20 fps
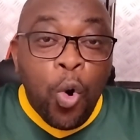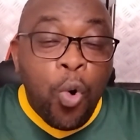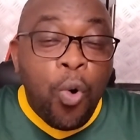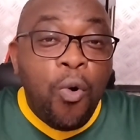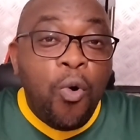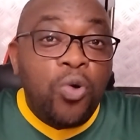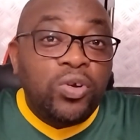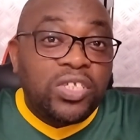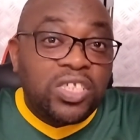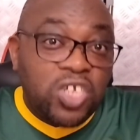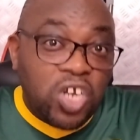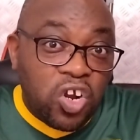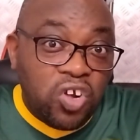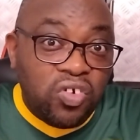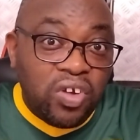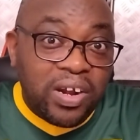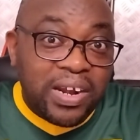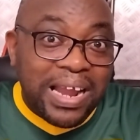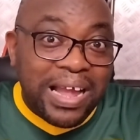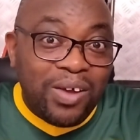who
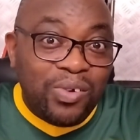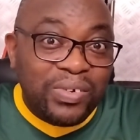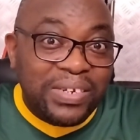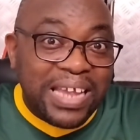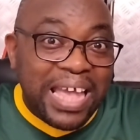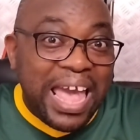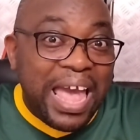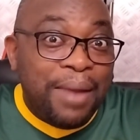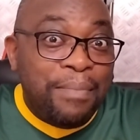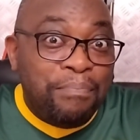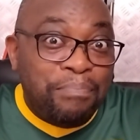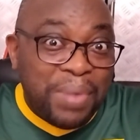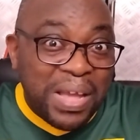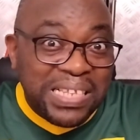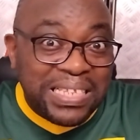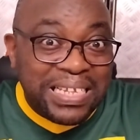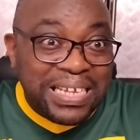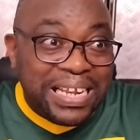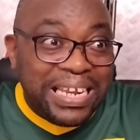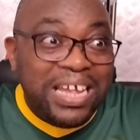turned around and
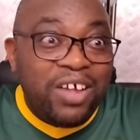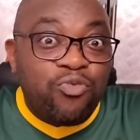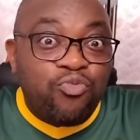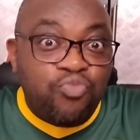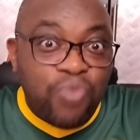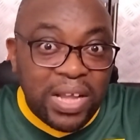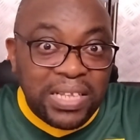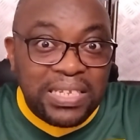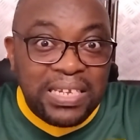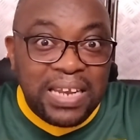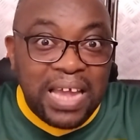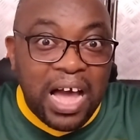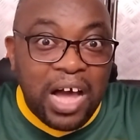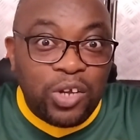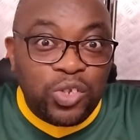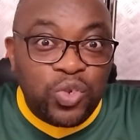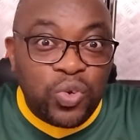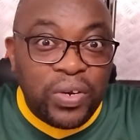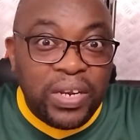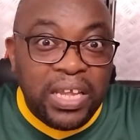basically ratted
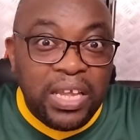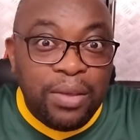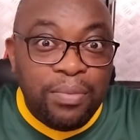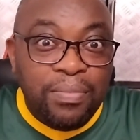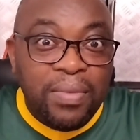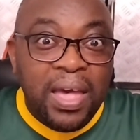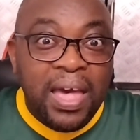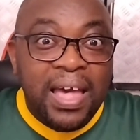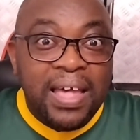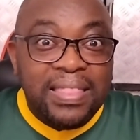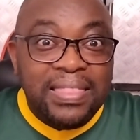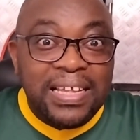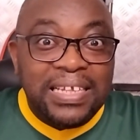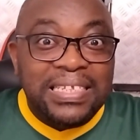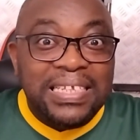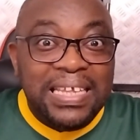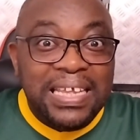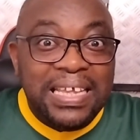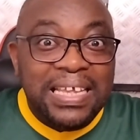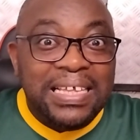out on him
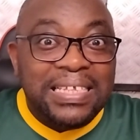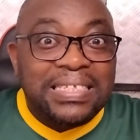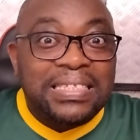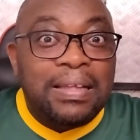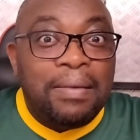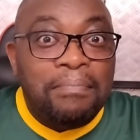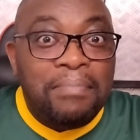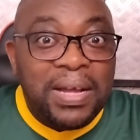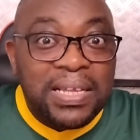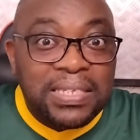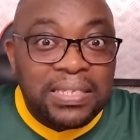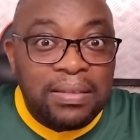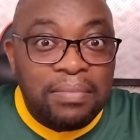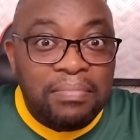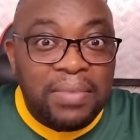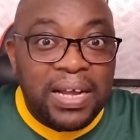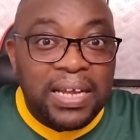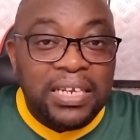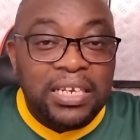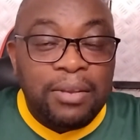that he is the
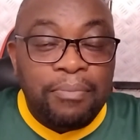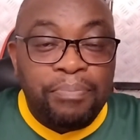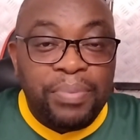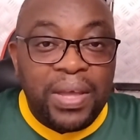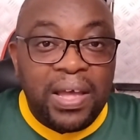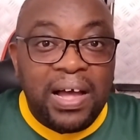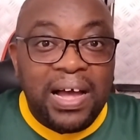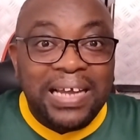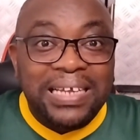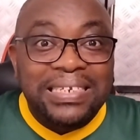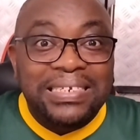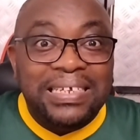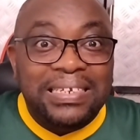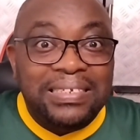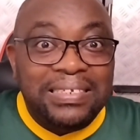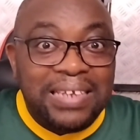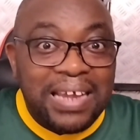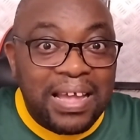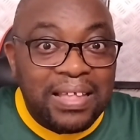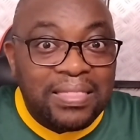mastermind behind the
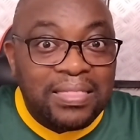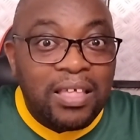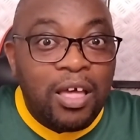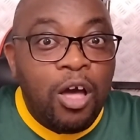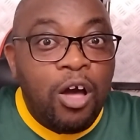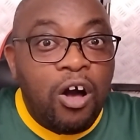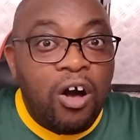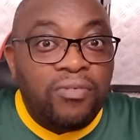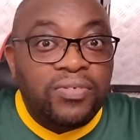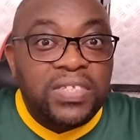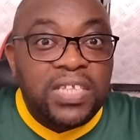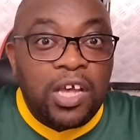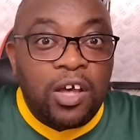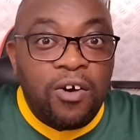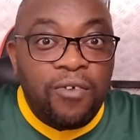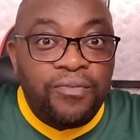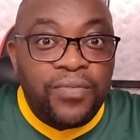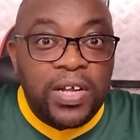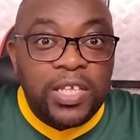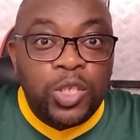death of
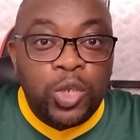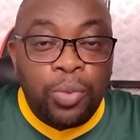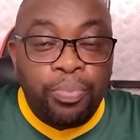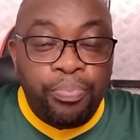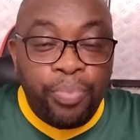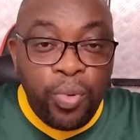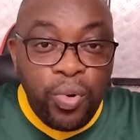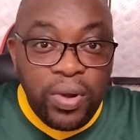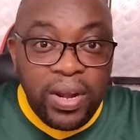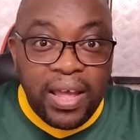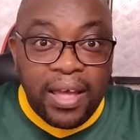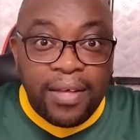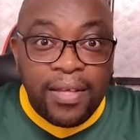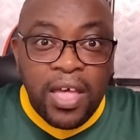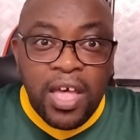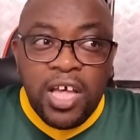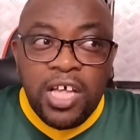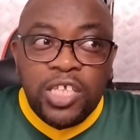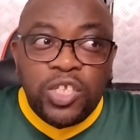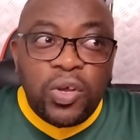Tshegofatso Pule.
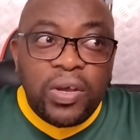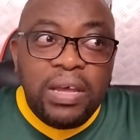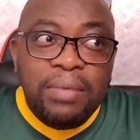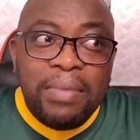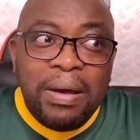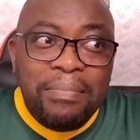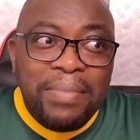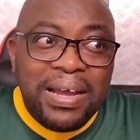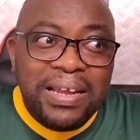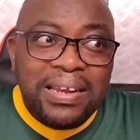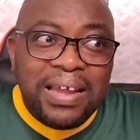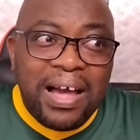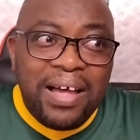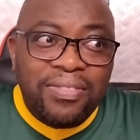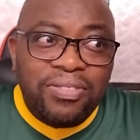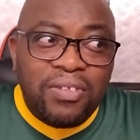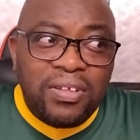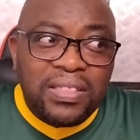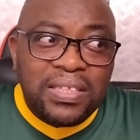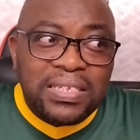So in my mind,
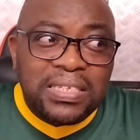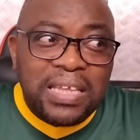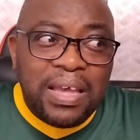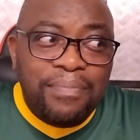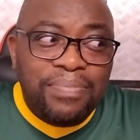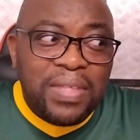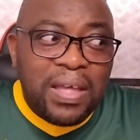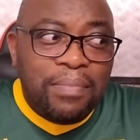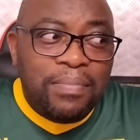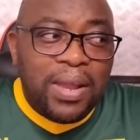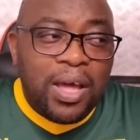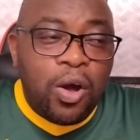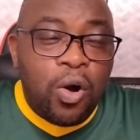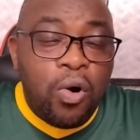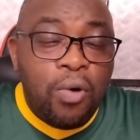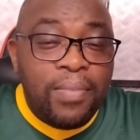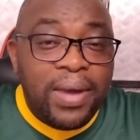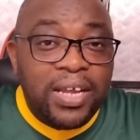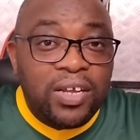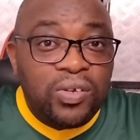I thought the same thing. I'm like,
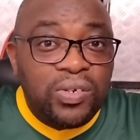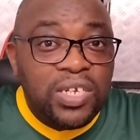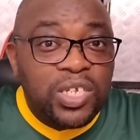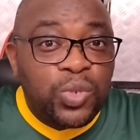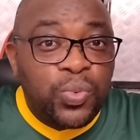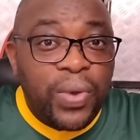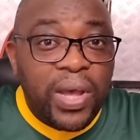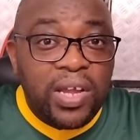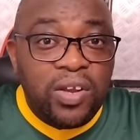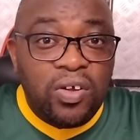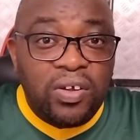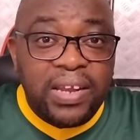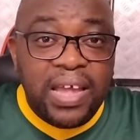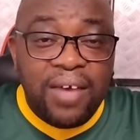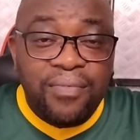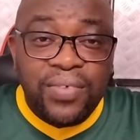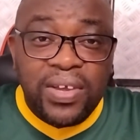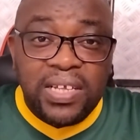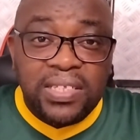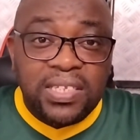oh my goodness, we are not
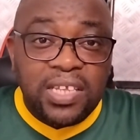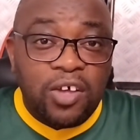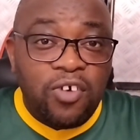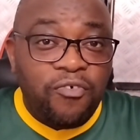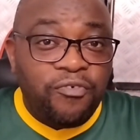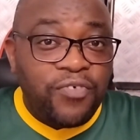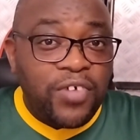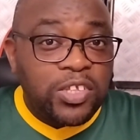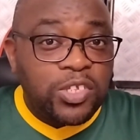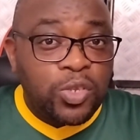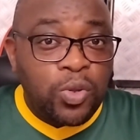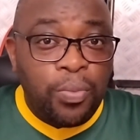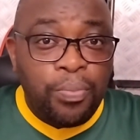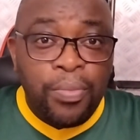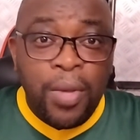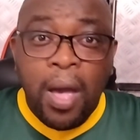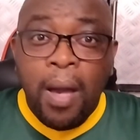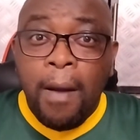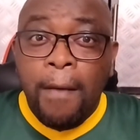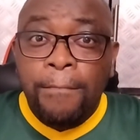having a Tshegofatso
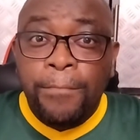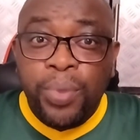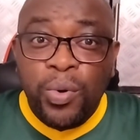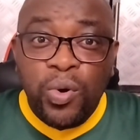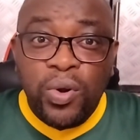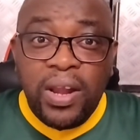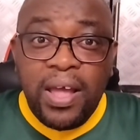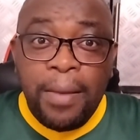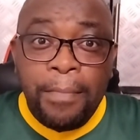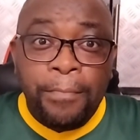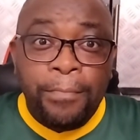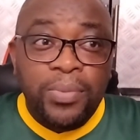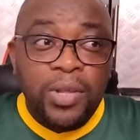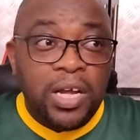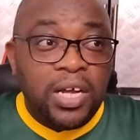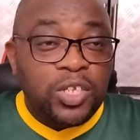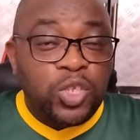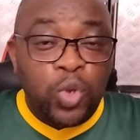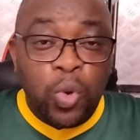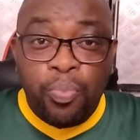Pule
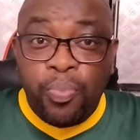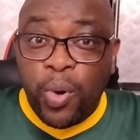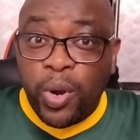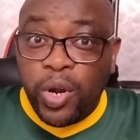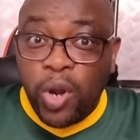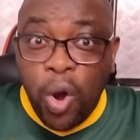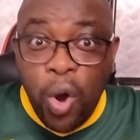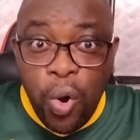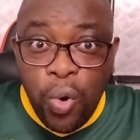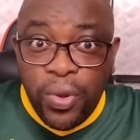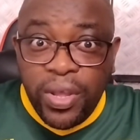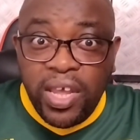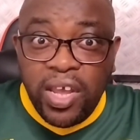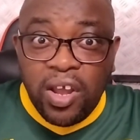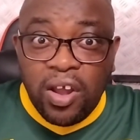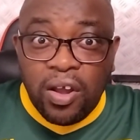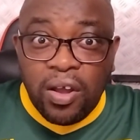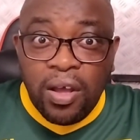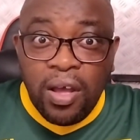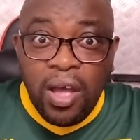2.0
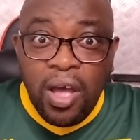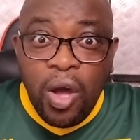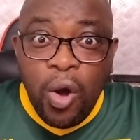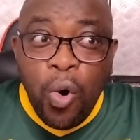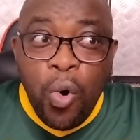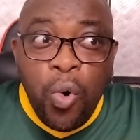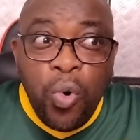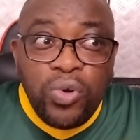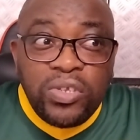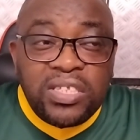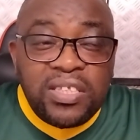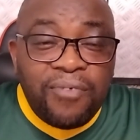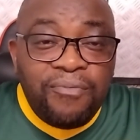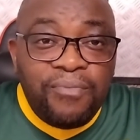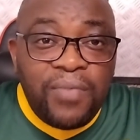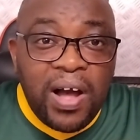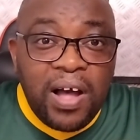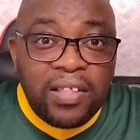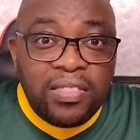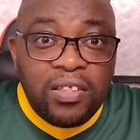here. Who's the
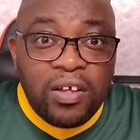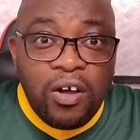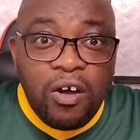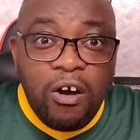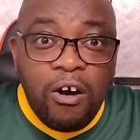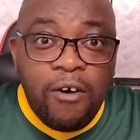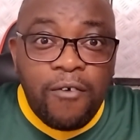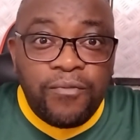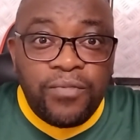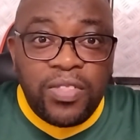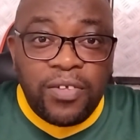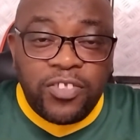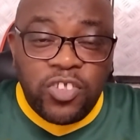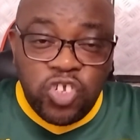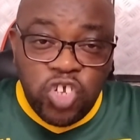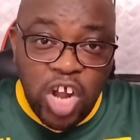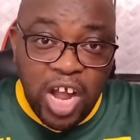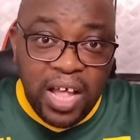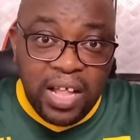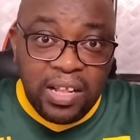father of the
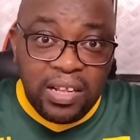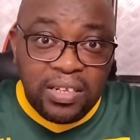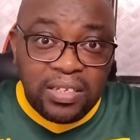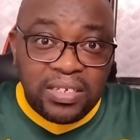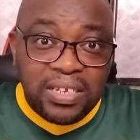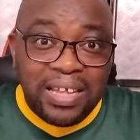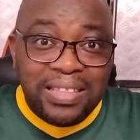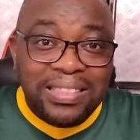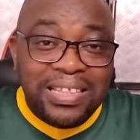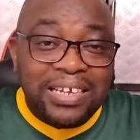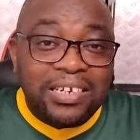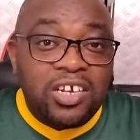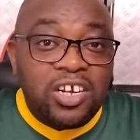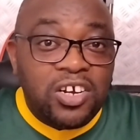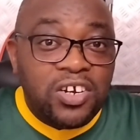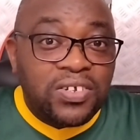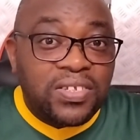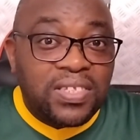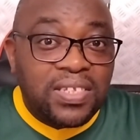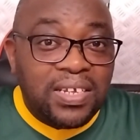child that
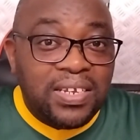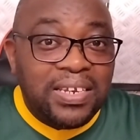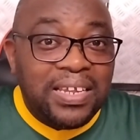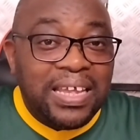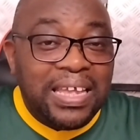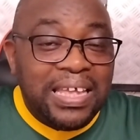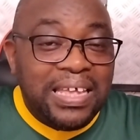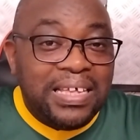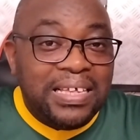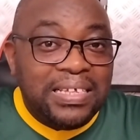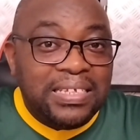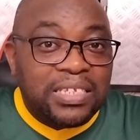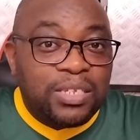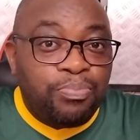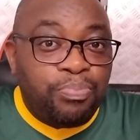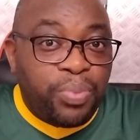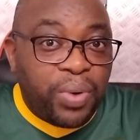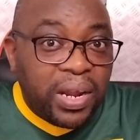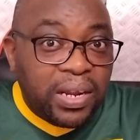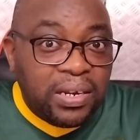Kirsten is
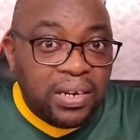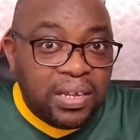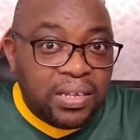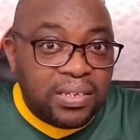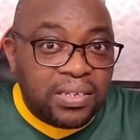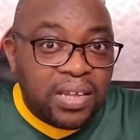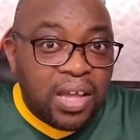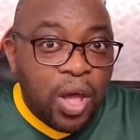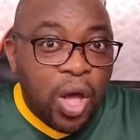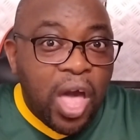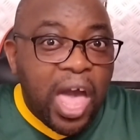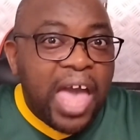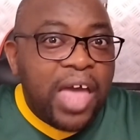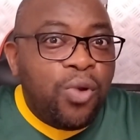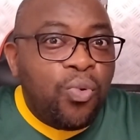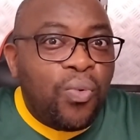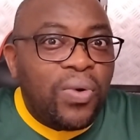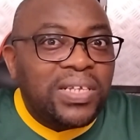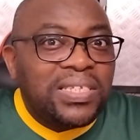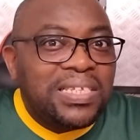pregnant?
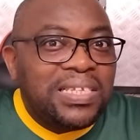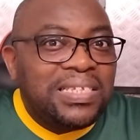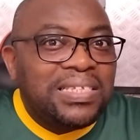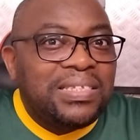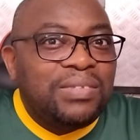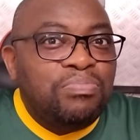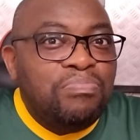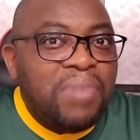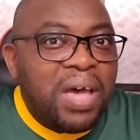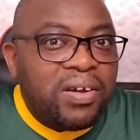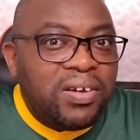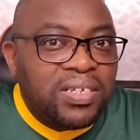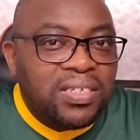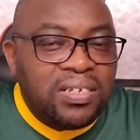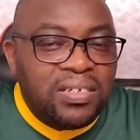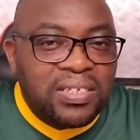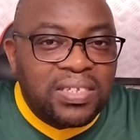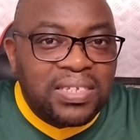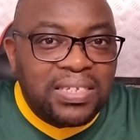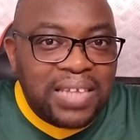And what's his
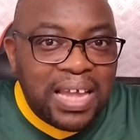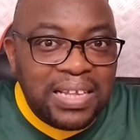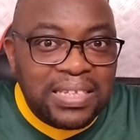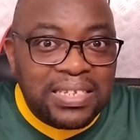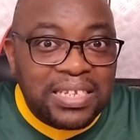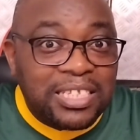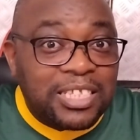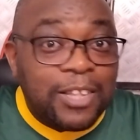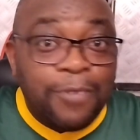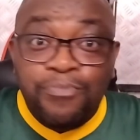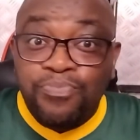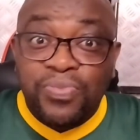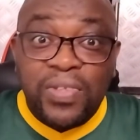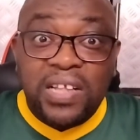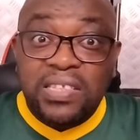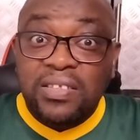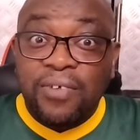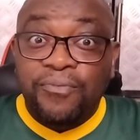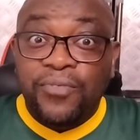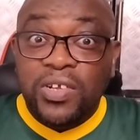marital status?
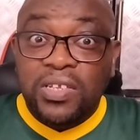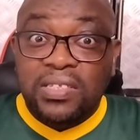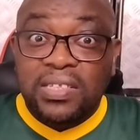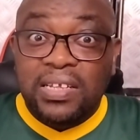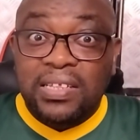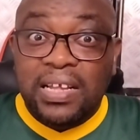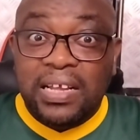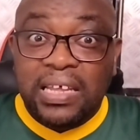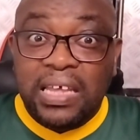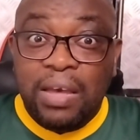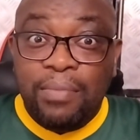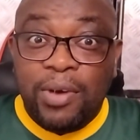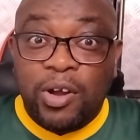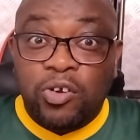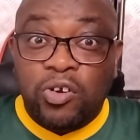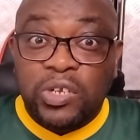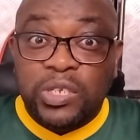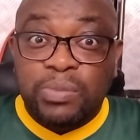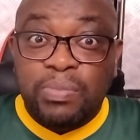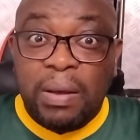That's the first thing that came
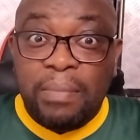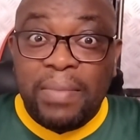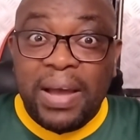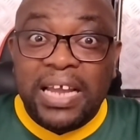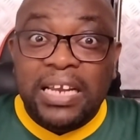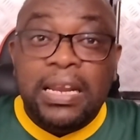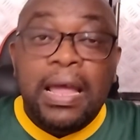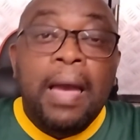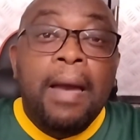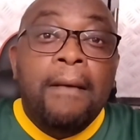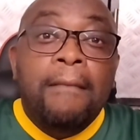across my mind